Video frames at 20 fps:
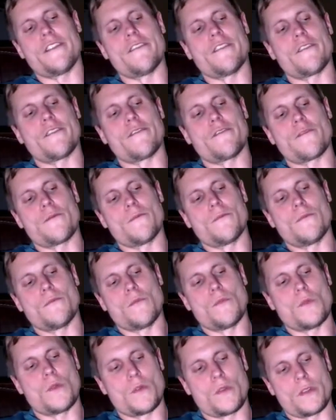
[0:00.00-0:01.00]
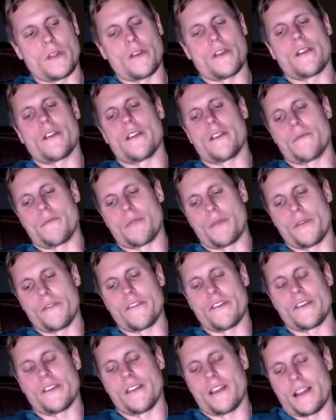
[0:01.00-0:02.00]
even,
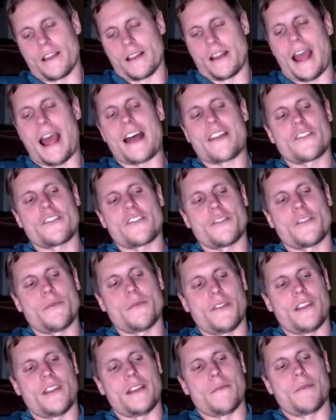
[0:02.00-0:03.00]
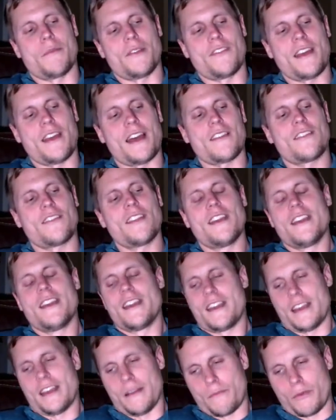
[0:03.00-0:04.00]
improve the attributes that you possess,
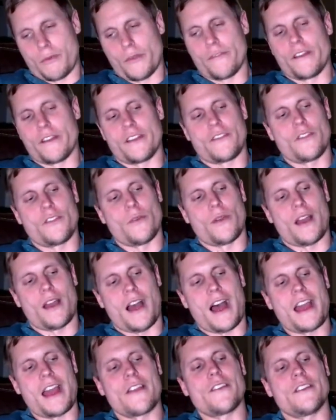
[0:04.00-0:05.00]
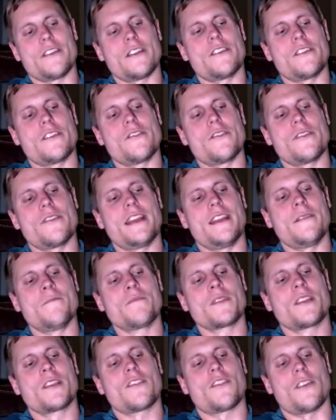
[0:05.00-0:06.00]
improve it to a higher degree
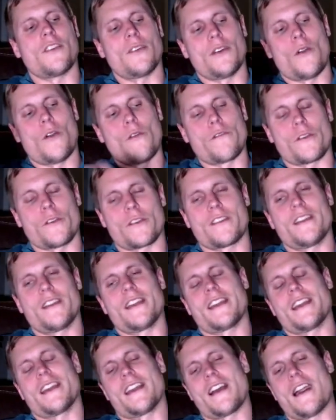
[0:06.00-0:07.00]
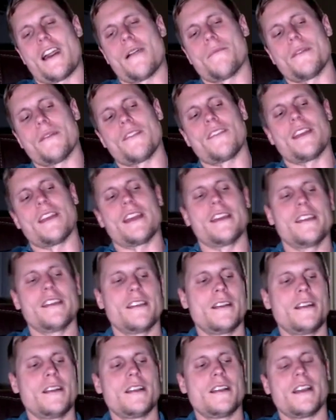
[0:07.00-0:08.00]
so it can compensate
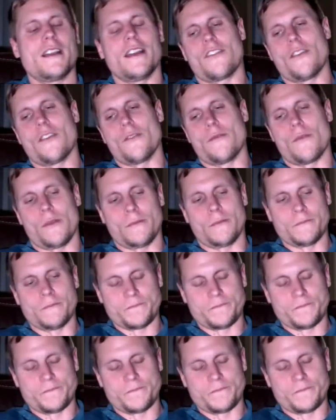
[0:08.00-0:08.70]
and so forth.